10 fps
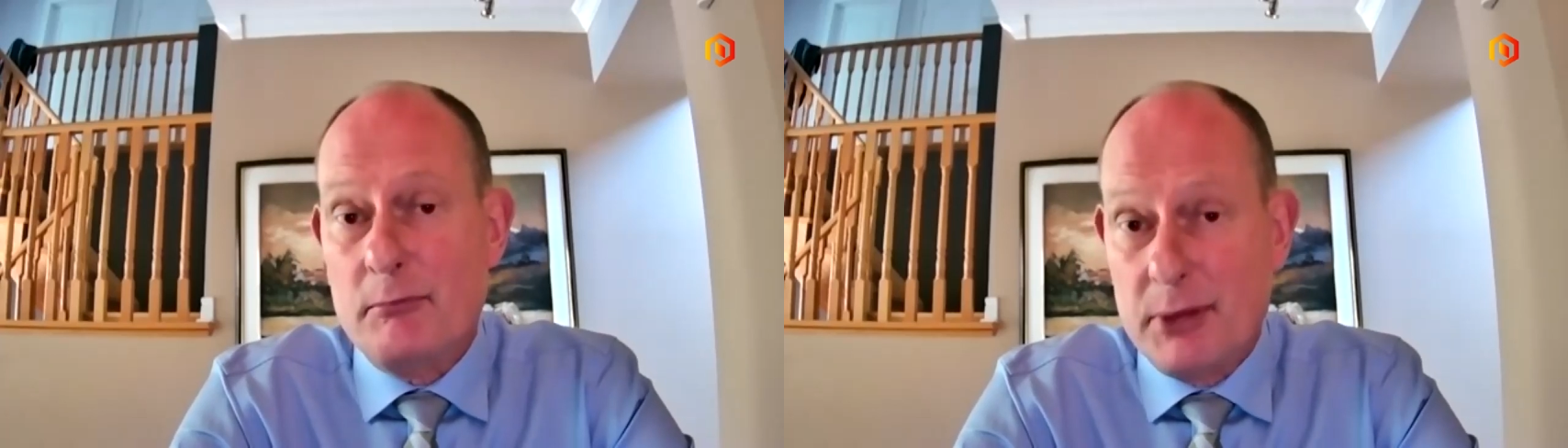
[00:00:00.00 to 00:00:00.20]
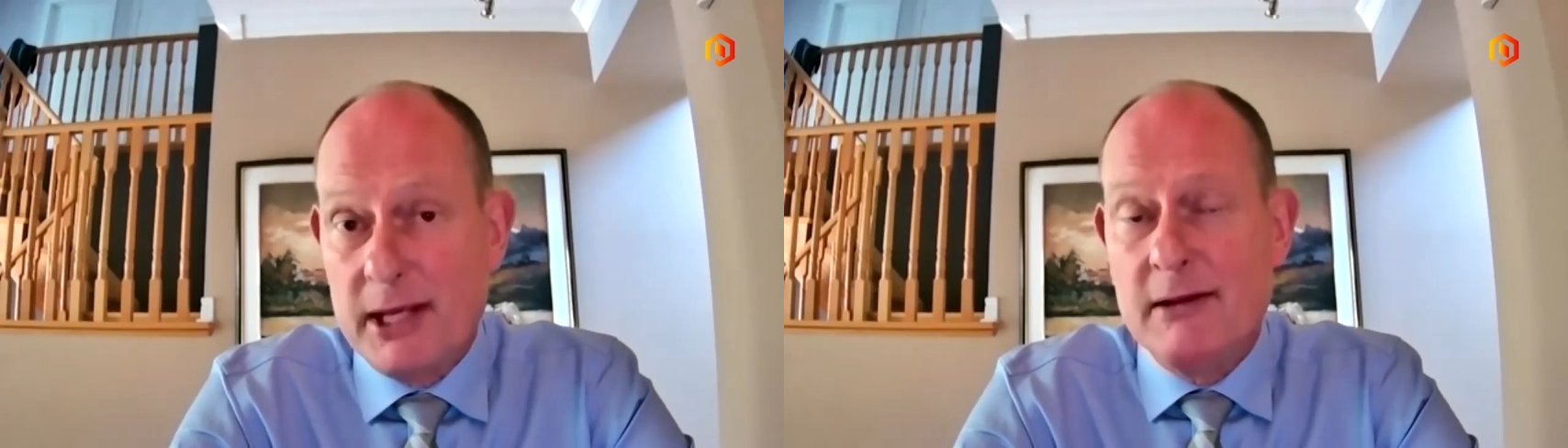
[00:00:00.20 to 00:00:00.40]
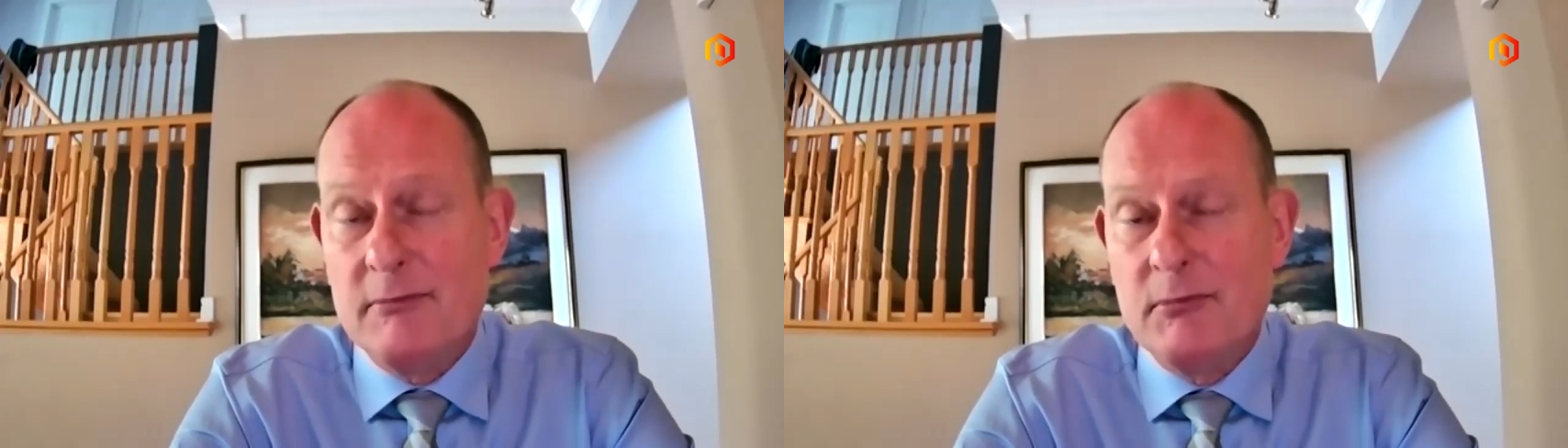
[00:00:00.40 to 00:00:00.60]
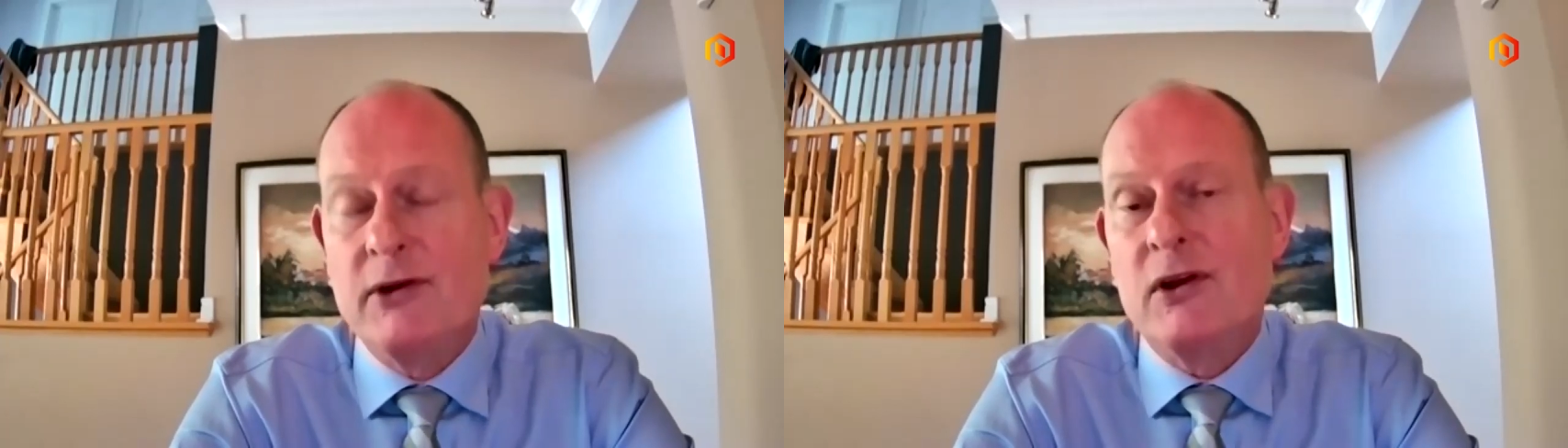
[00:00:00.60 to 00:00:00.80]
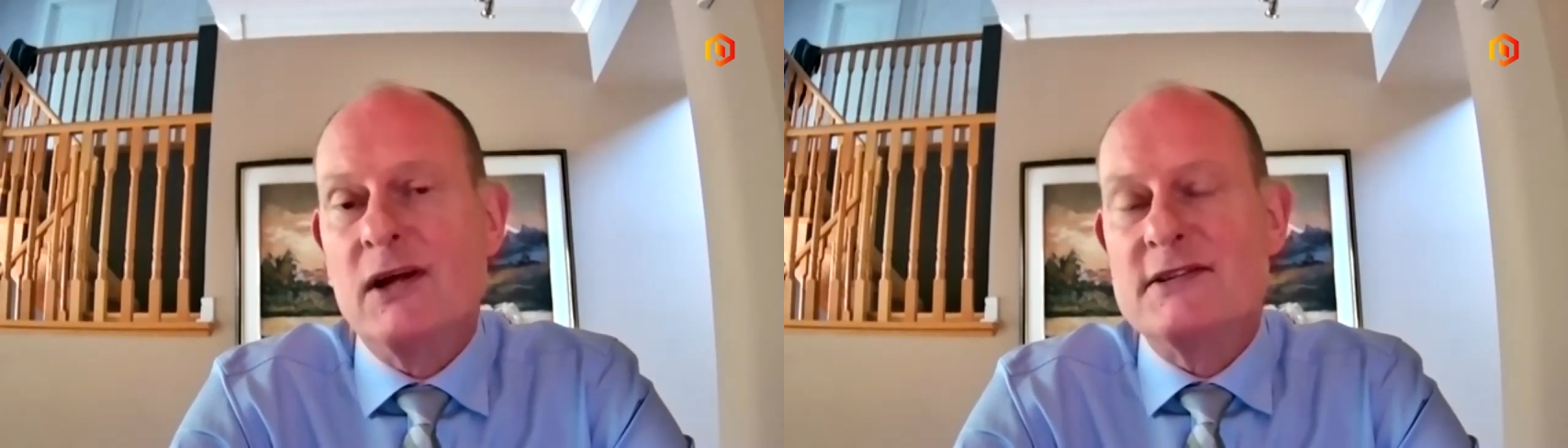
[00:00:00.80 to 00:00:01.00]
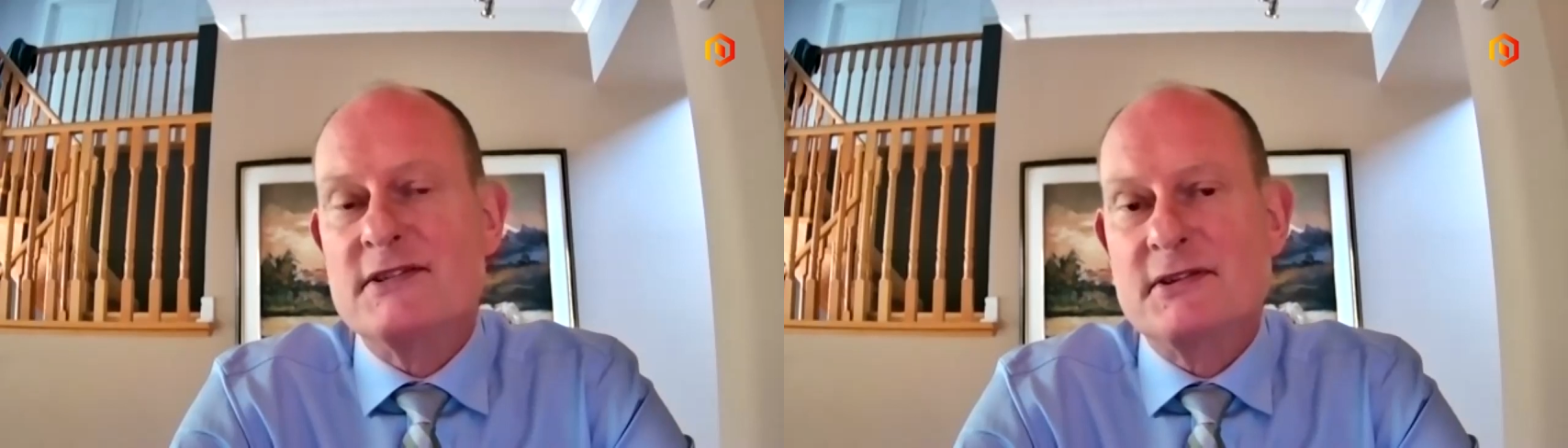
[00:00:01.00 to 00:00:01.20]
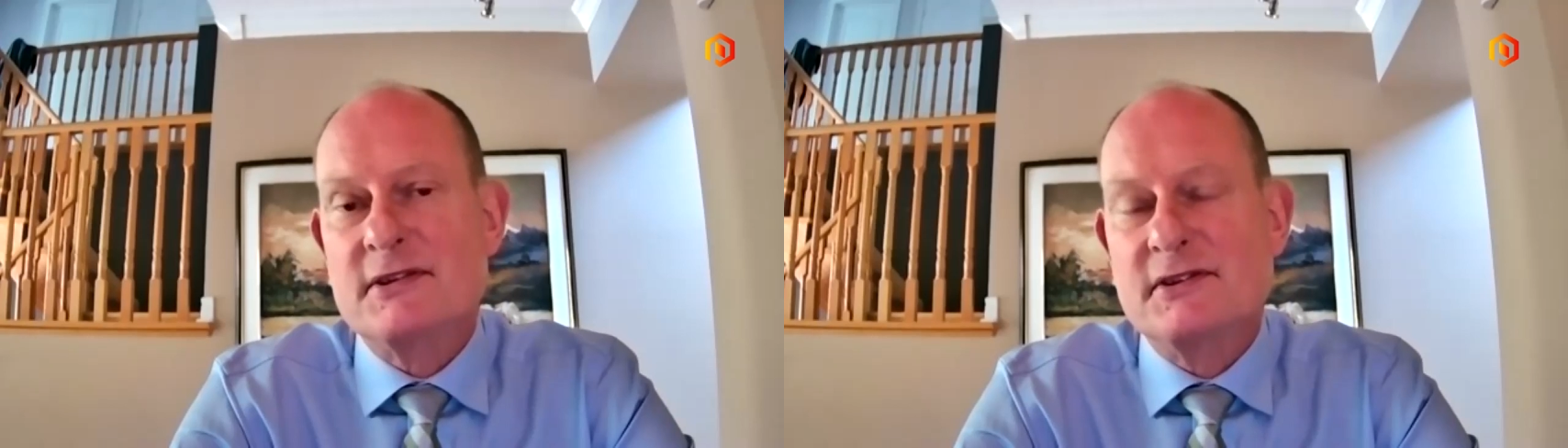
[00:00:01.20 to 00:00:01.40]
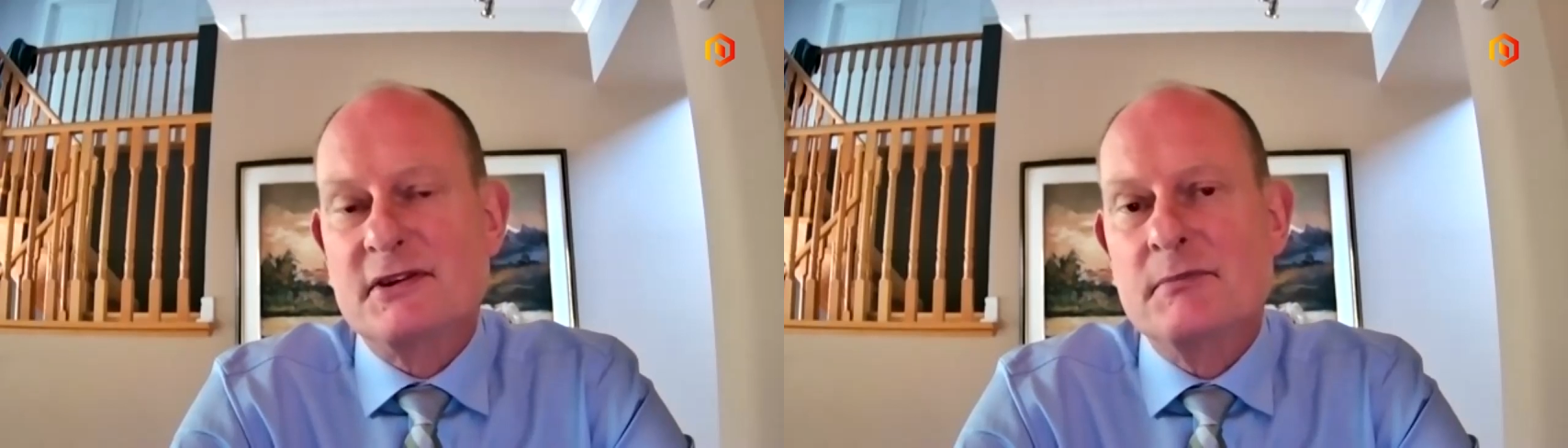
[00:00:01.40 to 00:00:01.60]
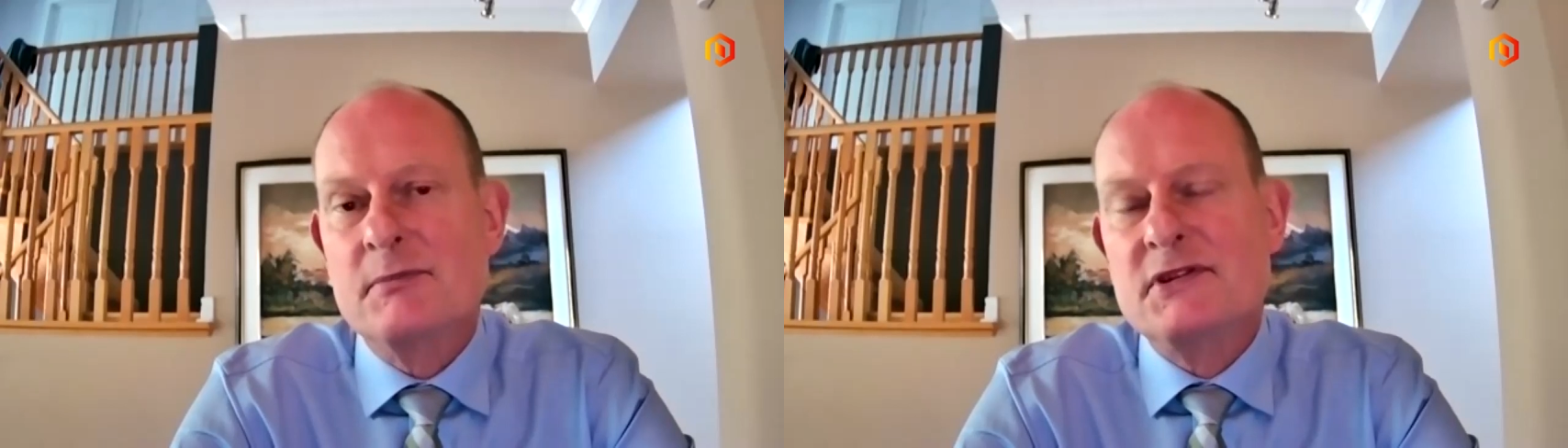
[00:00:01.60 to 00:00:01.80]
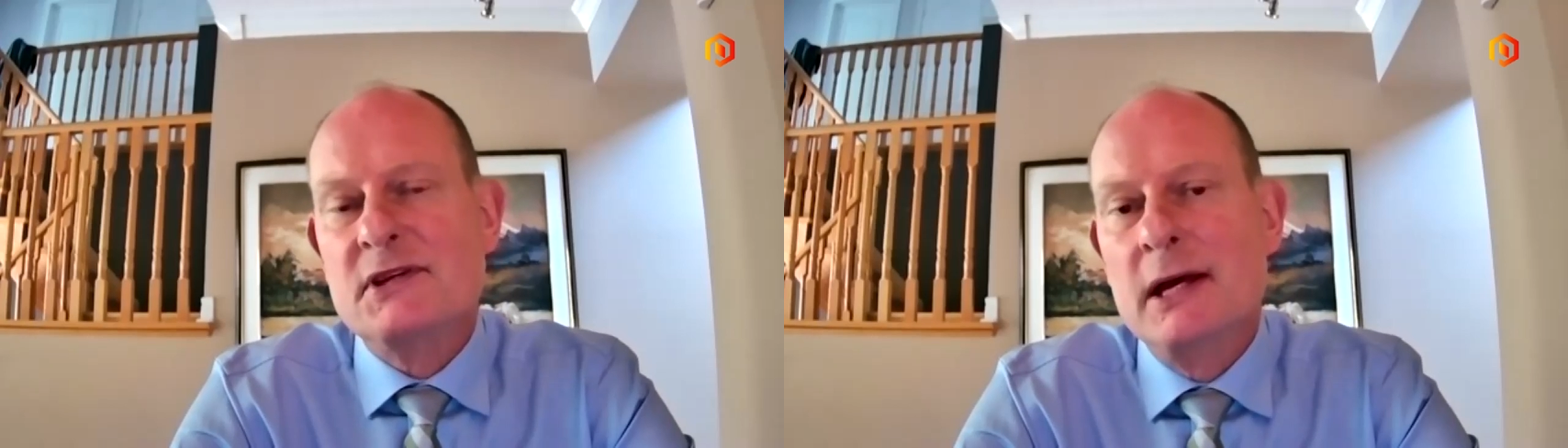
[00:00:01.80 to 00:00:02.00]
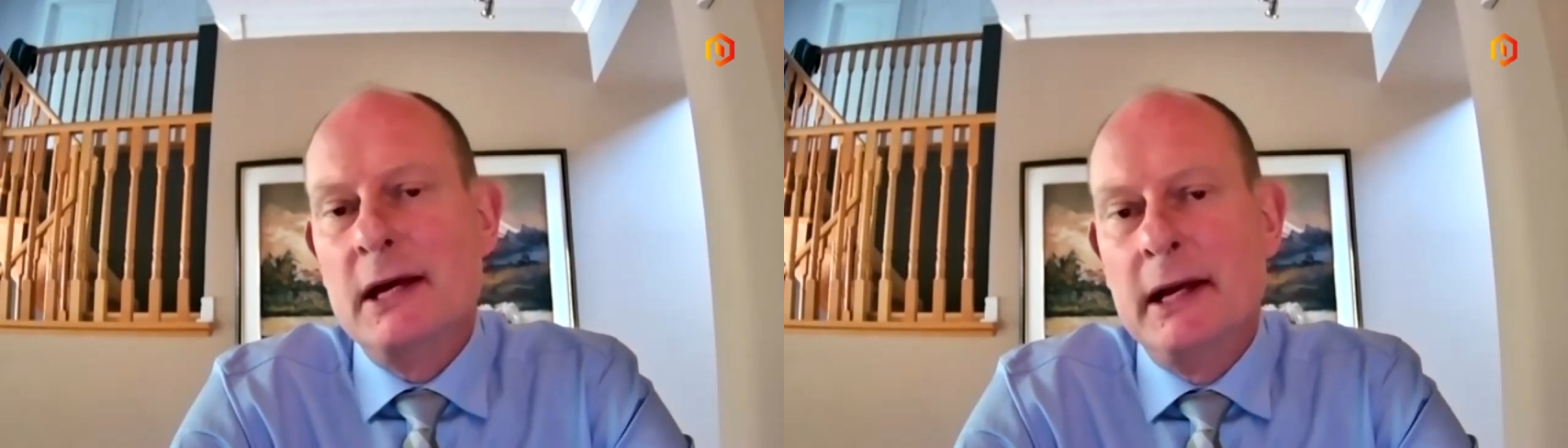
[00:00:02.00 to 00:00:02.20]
big mineralized systems.